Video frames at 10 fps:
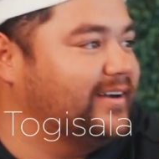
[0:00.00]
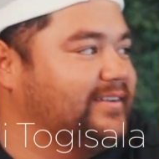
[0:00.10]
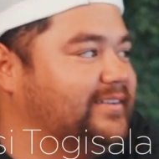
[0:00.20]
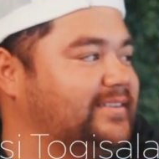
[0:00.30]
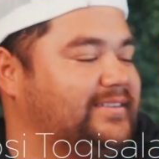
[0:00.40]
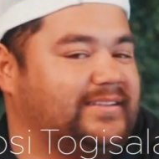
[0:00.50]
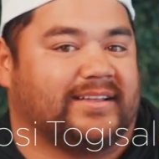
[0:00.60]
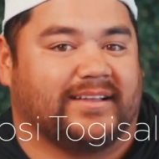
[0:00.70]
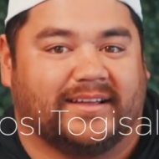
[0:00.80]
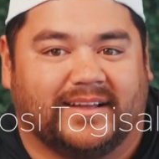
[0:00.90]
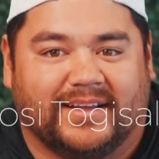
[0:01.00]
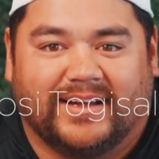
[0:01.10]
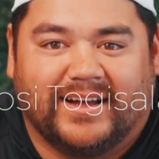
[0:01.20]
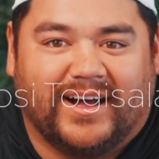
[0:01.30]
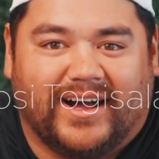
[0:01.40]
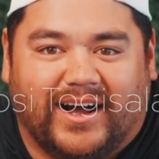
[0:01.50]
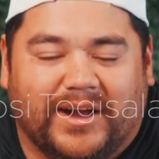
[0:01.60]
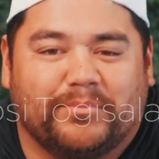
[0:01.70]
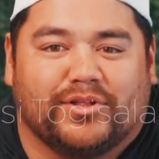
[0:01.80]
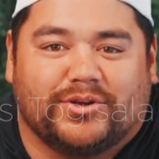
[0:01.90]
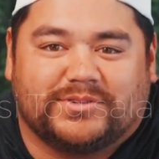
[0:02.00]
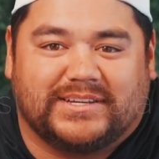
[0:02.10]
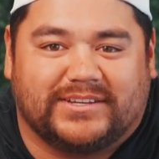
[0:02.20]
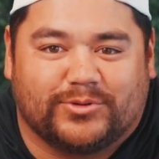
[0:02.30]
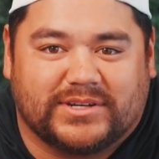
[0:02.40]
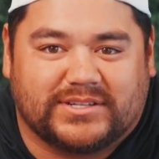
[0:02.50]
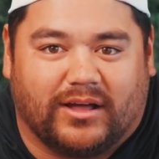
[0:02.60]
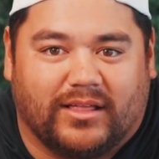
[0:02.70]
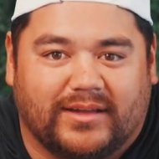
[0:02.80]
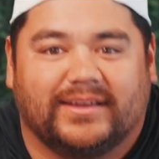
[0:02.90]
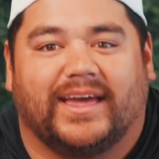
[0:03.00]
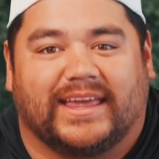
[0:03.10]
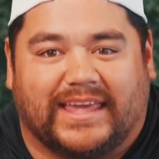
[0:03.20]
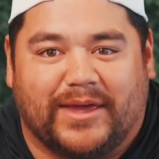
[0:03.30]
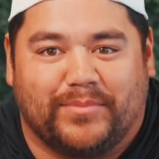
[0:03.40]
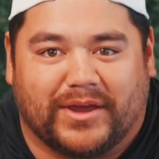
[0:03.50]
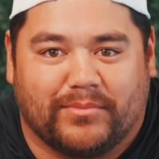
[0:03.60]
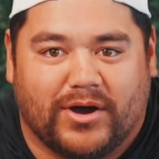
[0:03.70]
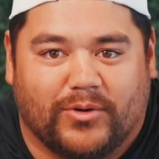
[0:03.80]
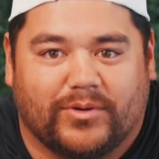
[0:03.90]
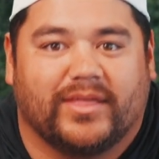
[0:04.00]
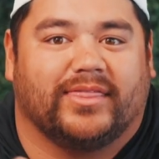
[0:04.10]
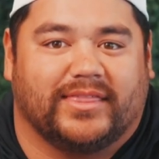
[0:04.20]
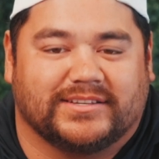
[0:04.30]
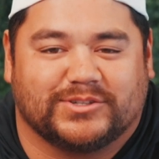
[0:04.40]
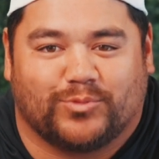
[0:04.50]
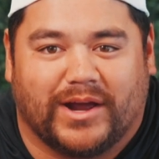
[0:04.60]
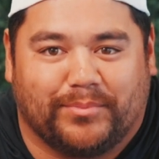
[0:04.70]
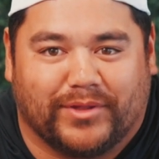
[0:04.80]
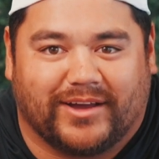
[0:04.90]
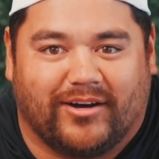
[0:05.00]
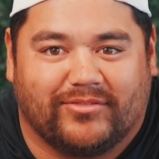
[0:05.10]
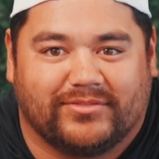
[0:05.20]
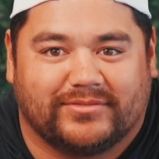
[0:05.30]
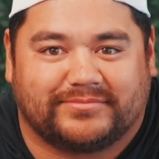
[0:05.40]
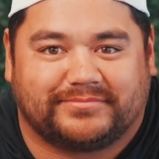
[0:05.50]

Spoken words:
on camera, but his actual production of his videos were lacking. And so I went and